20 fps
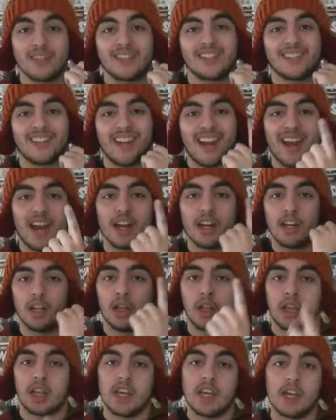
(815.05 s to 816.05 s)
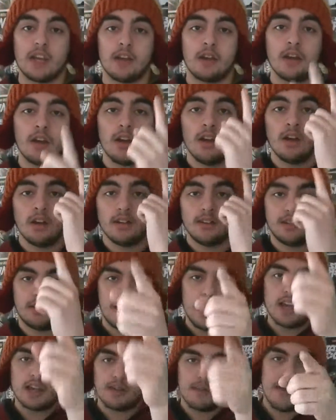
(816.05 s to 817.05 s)
Stan
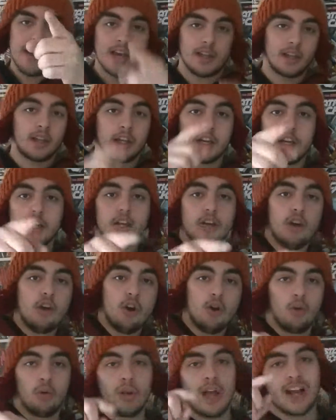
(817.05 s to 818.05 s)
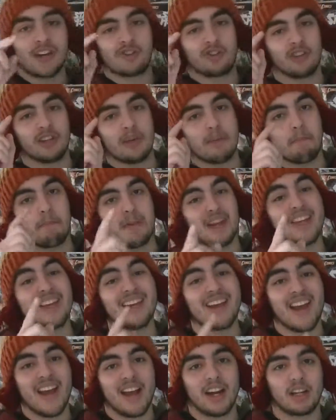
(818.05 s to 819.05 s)
the Man Lee, will actually
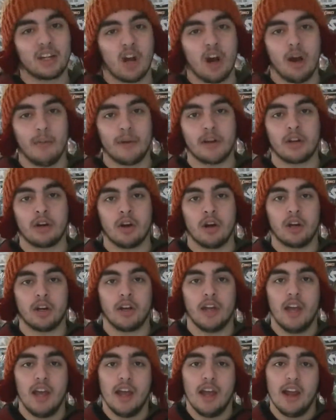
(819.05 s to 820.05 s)
be at Comic-Con.